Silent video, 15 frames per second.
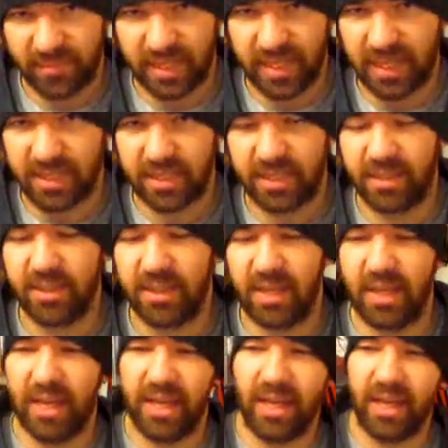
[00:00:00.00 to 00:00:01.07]
because
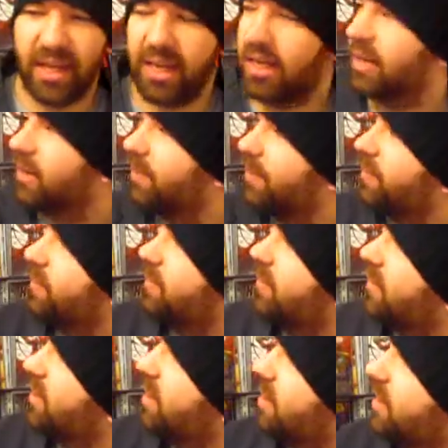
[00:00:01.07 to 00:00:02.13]

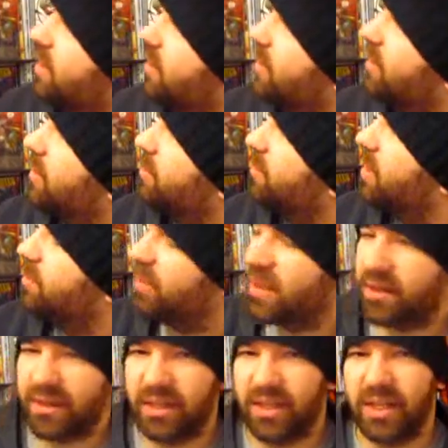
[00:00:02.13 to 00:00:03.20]
um, you know the
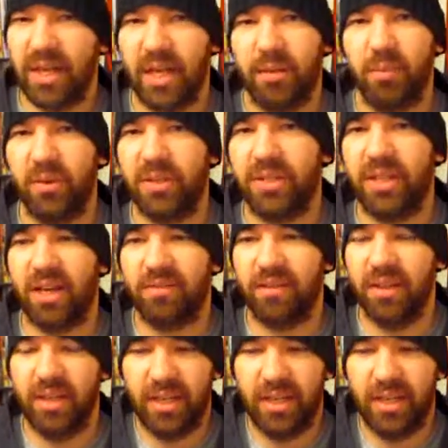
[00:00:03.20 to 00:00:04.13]
BPRD Hellboy stuff